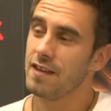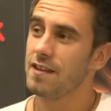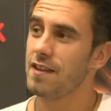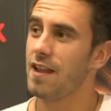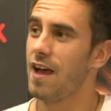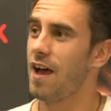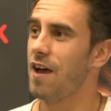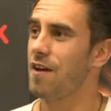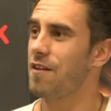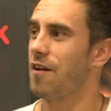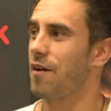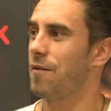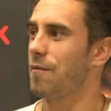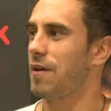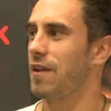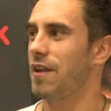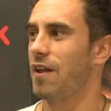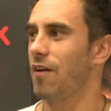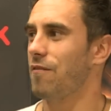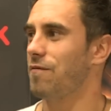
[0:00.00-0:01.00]
No,
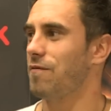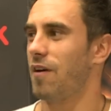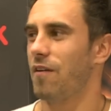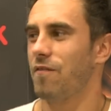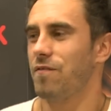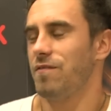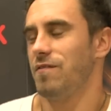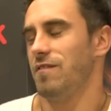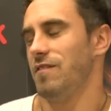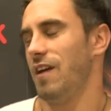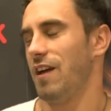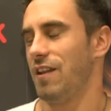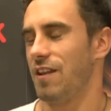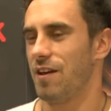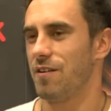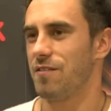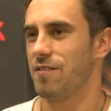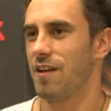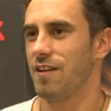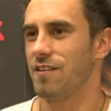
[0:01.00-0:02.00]
I mean I've, I've had
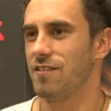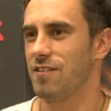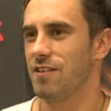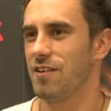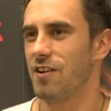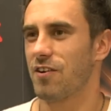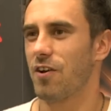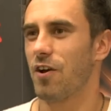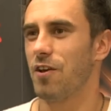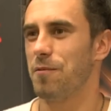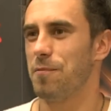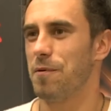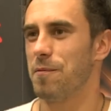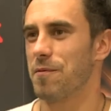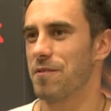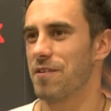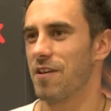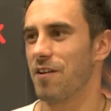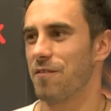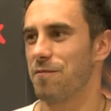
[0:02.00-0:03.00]
no attention. I kind of picked
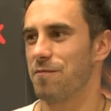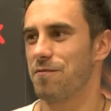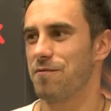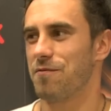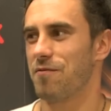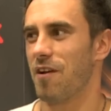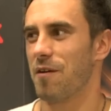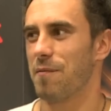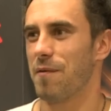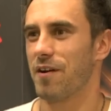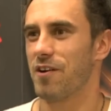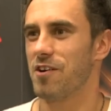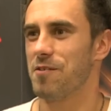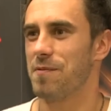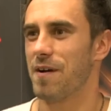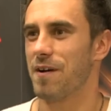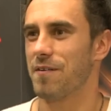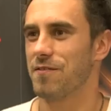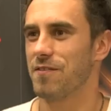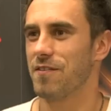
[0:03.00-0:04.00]
myself straight back
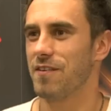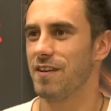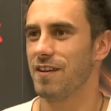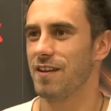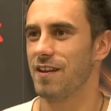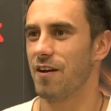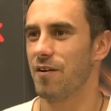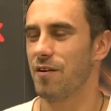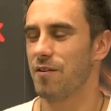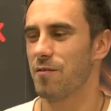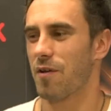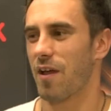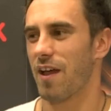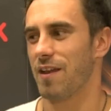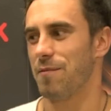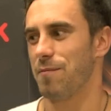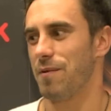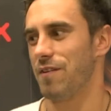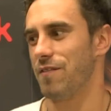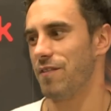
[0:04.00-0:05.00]
up after it. You know, I
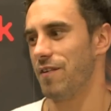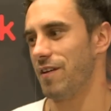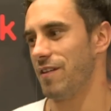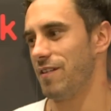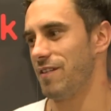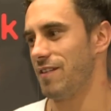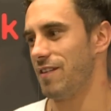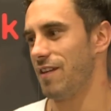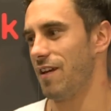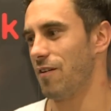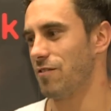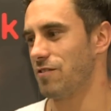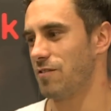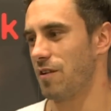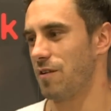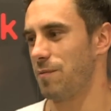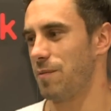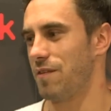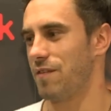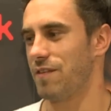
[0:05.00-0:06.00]
had a bit of a I was
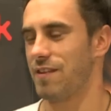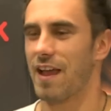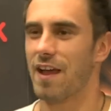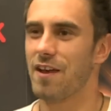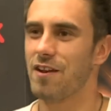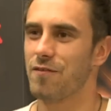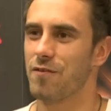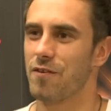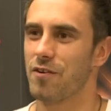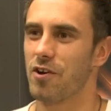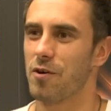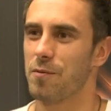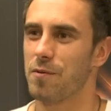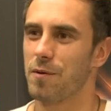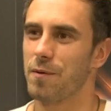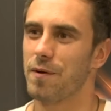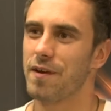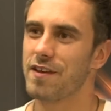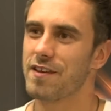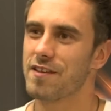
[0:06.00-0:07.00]
on a bit of a downer for a couple
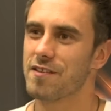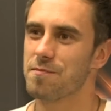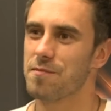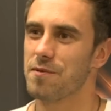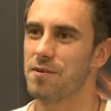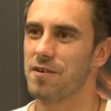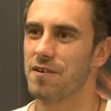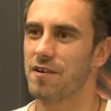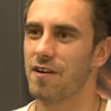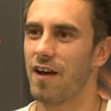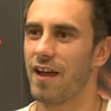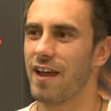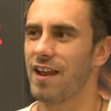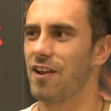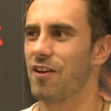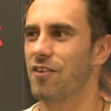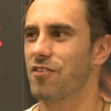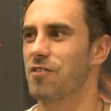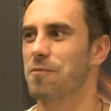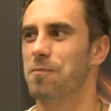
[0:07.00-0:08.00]
of weeks, but I had
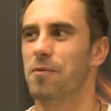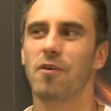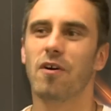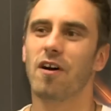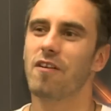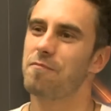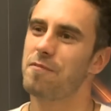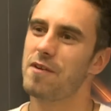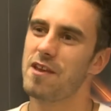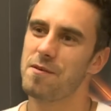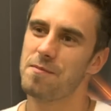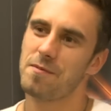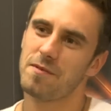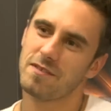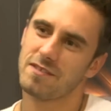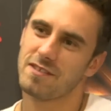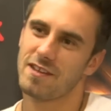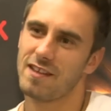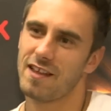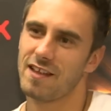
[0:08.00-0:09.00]
a lot of support off
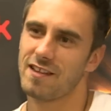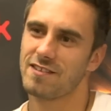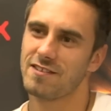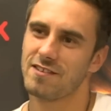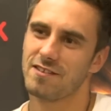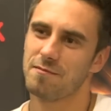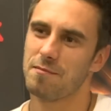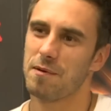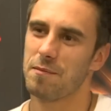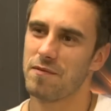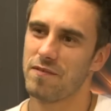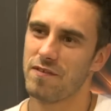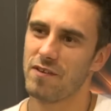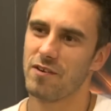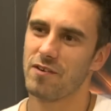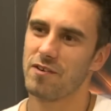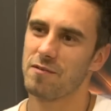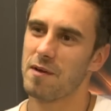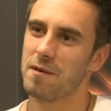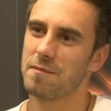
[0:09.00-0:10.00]
people, so that sort of made me
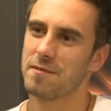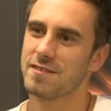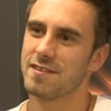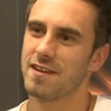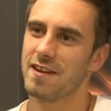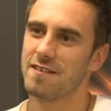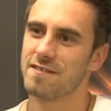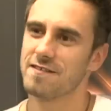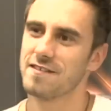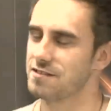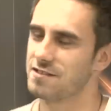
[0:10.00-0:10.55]
feel good about myself.